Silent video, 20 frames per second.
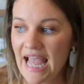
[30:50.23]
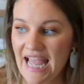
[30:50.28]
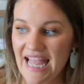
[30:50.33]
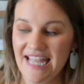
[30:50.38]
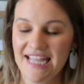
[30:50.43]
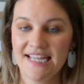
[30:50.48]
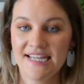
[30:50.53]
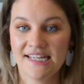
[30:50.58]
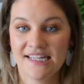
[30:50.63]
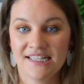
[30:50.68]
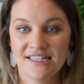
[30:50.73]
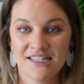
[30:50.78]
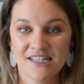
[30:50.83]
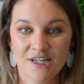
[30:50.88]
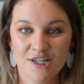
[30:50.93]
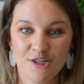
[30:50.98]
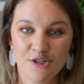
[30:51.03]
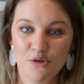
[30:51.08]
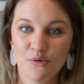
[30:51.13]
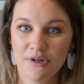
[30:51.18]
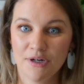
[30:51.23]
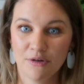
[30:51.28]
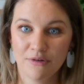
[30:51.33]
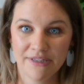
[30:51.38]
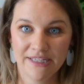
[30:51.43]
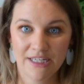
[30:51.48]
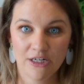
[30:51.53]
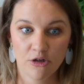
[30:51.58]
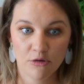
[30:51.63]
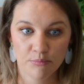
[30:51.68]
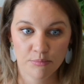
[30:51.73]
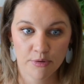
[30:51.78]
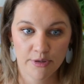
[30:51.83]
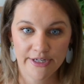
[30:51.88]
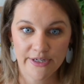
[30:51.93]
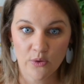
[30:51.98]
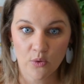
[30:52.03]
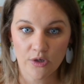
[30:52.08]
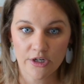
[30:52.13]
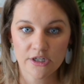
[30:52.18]
And you can only get on
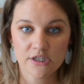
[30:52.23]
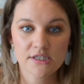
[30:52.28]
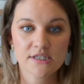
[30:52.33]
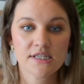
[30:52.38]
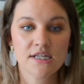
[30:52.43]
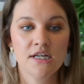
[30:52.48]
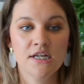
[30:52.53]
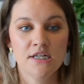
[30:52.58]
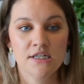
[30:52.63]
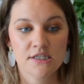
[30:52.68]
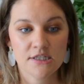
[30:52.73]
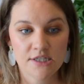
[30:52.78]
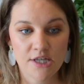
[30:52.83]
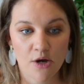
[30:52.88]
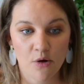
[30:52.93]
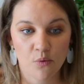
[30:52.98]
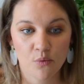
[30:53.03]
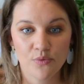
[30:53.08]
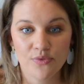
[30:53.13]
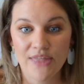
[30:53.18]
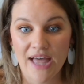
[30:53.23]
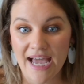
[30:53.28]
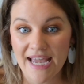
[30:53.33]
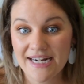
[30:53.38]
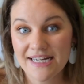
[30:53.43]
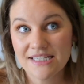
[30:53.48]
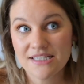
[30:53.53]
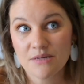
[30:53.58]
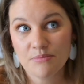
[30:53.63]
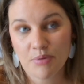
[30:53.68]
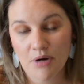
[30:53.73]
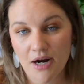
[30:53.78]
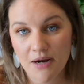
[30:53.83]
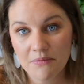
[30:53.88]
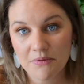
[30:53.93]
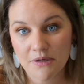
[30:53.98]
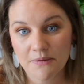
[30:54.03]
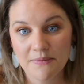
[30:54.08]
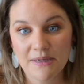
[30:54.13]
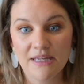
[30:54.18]
pre-orders. So that is a
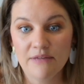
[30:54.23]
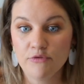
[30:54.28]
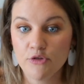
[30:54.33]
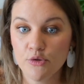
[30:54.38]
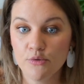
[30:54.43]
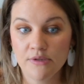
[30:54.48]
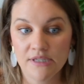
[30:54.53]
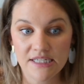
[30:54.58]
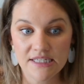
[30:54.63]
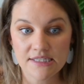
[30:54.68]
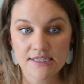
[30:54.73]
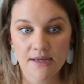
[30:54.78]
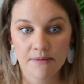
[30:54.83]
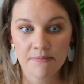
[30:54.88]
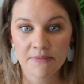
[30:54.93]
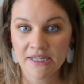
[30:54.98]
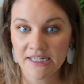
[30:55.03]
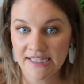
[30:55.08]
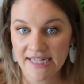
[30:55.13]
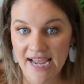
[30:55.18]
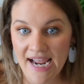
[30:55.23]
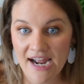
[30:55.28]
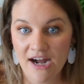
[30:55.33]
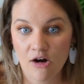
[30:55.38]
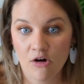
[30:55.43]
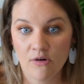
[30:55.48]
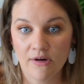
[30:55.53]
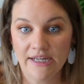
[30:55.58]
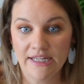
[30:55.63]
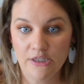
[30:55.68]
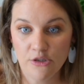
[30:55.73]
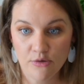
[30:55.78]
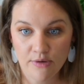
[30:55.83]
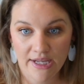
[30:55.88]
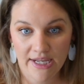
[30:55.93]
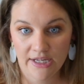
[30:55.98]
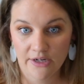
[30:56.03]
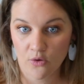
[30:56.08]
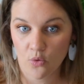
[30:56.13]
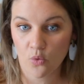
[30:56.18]
problem if you need something now and you
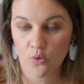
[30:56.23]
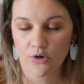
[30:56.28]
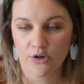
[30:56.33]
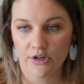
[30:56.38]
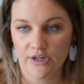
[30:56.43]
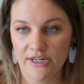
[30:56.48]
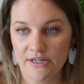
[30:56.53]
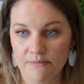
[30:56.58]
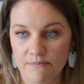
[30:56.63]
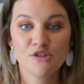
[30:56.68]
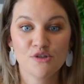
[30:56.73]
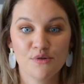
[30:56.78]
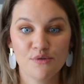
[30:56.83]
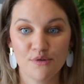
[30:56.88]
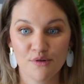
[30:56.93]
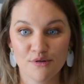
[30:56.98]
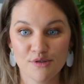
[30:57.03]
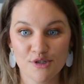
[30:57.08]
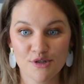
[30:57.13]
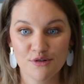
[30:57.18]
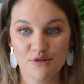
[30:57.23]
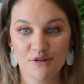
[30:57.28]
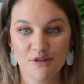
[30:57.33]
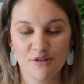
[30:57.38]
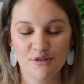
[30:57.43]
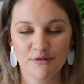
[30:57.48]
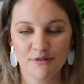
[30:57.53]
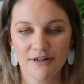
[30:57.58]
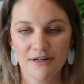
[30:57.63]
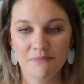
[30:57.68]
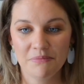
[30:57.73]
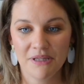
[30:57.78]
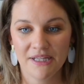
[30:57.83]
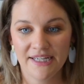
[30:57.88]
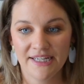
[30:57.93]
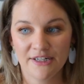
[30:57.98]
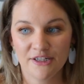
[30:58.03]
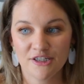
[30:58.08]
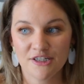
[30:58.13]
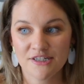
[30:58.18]
can't order it. So those are the 3
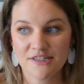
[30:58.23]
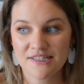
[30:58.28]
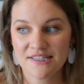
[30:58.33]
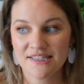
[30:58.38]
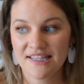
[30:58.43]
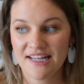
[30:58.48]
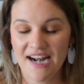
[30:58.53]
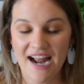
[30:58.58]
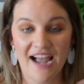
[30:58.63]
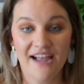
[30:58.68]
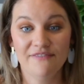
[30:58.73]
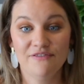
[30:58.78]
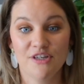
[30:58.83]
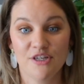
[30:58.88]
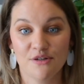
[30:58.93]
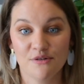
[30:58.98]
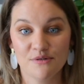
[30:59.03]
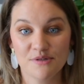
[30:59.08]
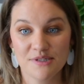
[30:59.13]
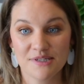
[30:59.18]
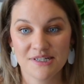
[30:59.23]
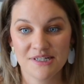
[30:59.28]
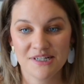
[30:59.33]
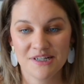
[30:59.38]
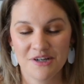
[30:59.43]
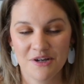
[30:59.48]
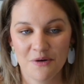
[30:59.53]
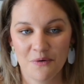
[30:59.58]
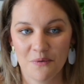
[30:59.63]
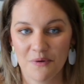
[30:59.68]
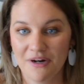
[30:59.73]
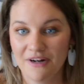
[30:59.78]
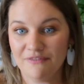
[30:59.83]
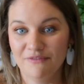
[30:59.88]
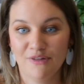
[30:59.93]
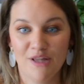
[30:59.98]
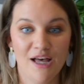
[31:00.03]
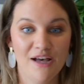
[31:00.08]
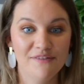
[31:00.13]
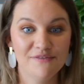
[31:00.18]
planners that I've used, what
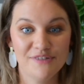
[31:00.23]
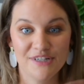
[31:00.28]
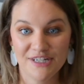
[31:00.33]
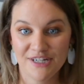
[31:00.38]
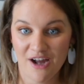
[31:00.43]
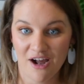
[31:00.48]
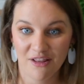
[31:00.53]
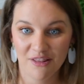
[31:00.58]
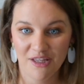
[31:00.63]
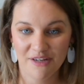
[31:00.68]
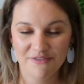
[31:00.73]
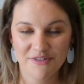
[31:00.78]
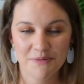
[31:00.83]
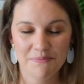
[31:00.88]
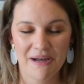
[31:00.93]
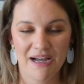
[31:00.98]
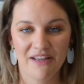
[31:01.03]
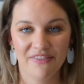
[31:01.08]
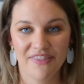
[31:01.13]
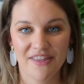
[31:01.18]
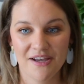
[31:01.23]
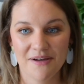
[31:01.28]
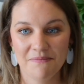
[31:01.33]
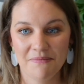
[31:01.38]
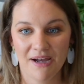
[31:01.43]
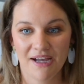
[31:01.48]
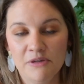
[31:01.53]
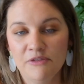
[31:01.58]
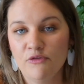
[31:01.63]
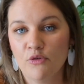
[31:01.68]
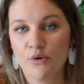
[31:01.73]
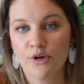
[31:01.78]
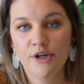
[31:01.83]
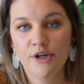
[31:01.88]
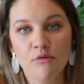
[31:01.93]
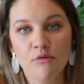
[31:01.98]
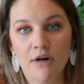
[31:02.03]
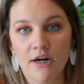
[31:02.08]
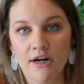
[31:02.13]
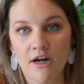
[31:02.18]
I've loved and not loved about them. Before
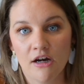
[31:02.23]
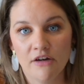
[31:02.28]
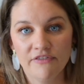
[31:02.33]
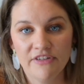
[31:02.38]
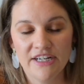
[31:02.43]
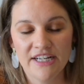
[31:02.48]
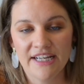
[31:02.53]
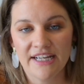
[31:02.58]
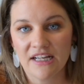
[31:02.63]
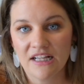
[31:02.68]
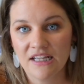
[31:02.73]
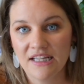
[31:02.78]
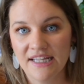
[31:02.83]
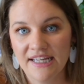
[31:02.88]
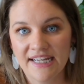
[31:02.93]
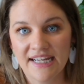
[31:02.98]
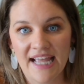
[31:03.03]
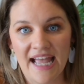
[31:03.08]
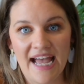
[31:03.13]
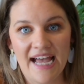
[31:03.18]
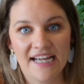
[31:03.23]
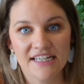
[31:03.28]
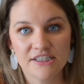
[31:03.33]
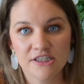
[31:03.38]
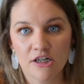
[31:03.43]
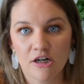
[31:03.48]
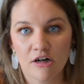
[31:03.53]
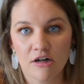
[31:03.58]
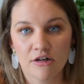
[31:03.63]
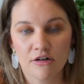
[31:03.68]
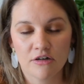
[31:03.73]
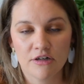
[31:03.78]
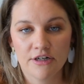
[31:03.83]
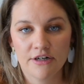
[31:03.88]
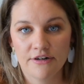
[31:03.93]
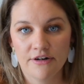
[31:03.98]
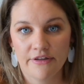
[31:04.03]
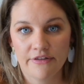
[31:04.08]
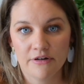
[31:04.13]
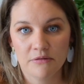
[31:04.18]
run off and hit click, add to cart on
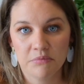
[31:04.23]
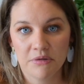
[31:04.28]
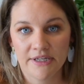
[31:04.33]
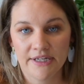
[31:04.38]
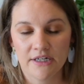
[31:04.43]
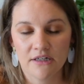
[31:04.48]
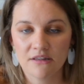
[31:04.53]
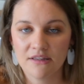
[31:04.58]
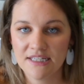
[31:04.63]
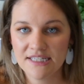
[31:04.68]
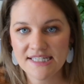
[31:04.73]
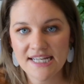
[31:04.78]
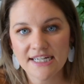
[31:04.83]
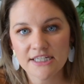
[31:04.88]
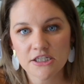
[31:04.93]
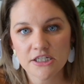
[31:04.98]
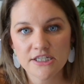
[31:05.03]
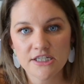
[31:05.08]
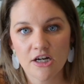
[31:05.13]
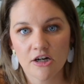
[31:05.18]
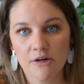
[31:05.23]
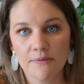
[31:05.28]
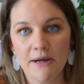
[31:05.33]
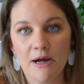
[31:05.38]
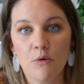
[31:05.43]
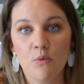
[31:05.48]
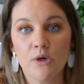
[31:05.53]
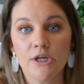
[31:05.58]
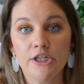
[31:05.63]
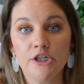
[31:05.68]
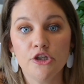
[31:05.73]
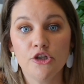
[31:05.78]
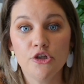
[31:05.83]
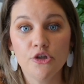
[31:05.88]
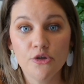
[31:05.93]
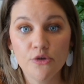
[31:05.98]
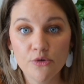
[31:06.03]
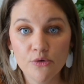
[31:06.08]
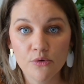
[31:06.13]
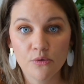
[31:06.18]
another planner, let's actually talk about what
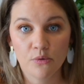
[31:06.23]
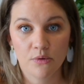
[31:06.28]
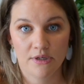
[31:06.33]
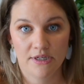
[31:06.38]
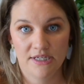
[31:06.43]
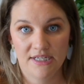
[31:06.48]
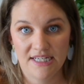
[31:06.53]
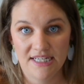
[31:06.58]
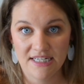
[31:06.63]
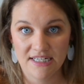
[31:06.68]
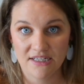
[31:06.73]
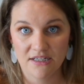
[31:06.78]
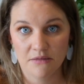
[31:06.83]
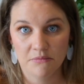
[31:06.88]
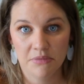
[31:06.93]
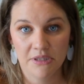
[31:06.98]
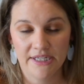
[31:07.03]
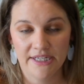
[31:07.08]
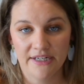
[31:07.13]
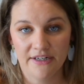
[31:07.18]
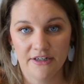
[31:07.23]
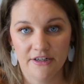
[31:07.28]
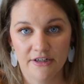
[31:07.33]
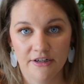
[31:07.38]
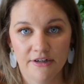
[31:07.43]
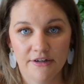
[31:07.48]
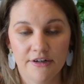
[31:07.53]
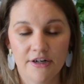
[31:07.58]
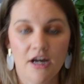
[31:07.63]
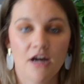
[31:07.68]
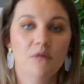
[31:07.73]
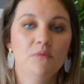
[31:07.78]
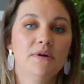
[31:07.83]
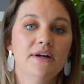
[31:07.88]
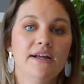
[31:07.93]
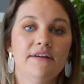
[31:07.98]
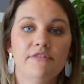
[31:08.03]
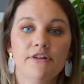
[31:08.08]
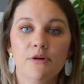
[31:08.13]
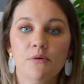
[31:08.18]
you need in a planner. Not
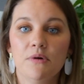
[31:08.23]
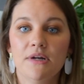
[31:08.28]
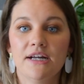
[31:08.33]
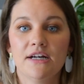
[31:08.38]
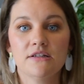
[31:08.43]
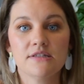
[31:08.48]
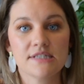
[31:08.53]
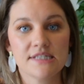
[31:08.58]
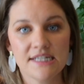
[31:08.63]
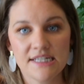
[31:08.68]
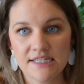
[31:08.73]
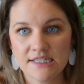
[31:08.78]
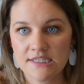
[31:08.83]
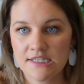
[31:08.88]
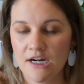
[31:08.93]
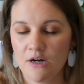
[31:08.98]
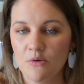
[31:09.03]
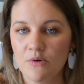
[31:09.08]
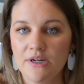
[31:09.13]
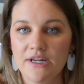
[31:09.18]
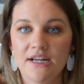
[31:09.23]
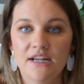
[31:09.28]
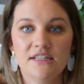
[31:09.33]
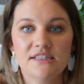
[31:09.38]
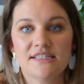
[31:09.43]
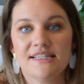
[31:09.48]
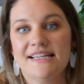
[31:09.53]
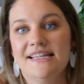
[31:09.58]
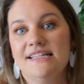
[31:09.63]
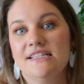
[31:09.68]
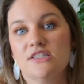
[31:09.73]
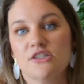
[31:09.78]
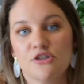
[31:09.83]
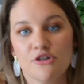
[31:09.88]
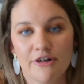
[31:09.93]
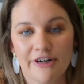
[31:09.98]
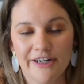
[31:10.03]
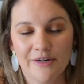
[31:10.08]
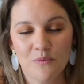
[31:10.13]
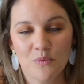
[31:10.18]
what everyone else needs, not what's
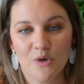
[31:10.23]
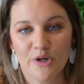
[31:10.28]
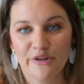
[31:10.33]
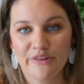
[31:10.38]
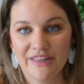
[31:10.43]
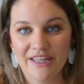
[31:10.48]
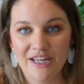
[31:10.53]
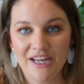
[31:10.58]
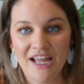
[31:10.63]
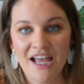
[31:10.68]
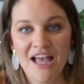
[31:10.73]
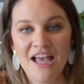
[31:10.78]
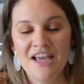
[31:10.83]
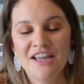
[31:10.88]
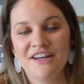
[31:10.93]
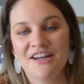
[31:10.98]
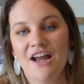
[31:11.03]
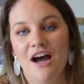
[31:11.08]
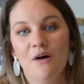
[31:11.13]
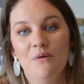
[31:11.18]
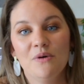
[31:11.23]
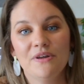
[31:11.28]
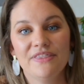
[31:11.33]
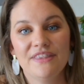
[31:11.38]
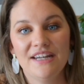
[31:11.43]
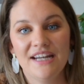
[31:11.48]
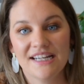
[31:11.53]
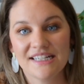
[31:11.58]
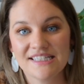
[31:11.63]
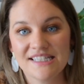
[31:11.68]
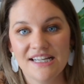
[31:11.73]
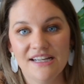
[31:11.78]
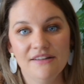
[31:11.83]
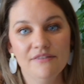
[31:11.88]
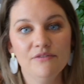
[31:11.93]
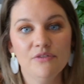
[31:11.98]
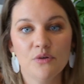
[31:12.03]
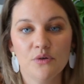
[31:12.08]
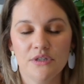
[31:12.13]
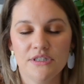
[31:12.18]
Instagram worthy, not what the next
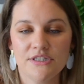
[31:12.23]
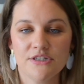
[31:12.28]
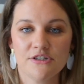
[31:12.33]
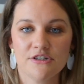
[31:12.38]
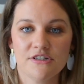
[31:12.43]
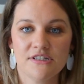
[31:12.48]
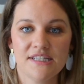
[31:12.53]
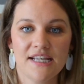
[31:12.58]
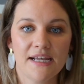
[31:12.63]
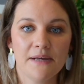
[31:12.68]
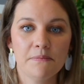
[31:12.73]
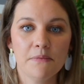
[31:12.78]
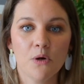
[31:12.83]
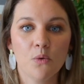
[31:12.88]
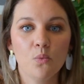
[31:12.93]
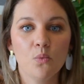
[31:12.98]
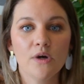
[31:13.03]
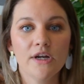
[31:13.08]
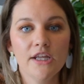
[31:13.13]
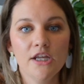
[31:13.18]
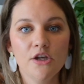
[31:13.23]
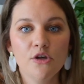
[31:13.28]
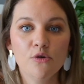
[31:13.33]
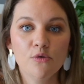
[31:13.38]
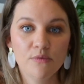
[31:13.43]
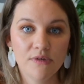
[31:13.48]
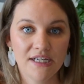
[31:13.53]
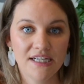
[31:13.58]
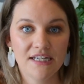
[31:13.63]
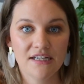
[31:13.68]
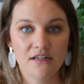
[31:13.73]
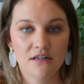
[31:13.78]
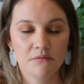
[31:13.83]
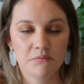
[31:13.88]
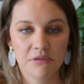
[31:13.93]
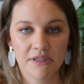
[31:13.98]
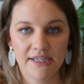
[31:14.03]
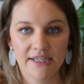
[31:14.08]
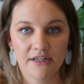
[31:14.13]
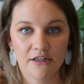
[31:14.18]
influencer is saying, but what do you need in a
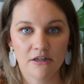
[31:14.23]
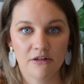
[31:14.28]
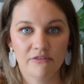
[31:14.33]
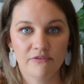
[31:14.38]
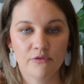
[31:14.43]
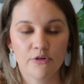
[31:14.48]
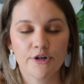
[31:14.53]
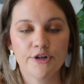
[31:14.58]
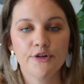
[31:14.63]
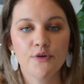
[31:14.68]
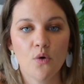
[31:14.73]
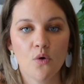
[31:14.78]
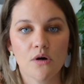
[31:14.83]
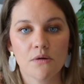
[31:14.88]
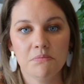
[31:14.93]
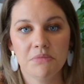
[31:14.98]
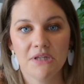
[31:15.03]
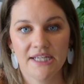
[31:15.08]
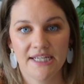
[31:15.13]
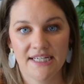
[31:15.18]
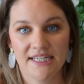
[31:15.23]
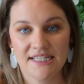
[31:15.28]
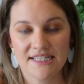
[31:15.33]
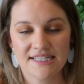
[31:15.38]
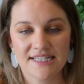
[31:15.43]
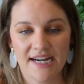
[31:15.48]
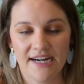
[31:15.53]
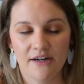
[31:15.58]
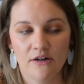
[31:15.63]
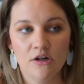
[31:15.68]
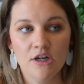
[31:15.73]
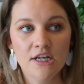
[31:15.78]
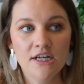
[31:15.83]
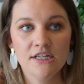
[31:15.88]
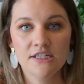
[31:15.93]
planner for your planning style?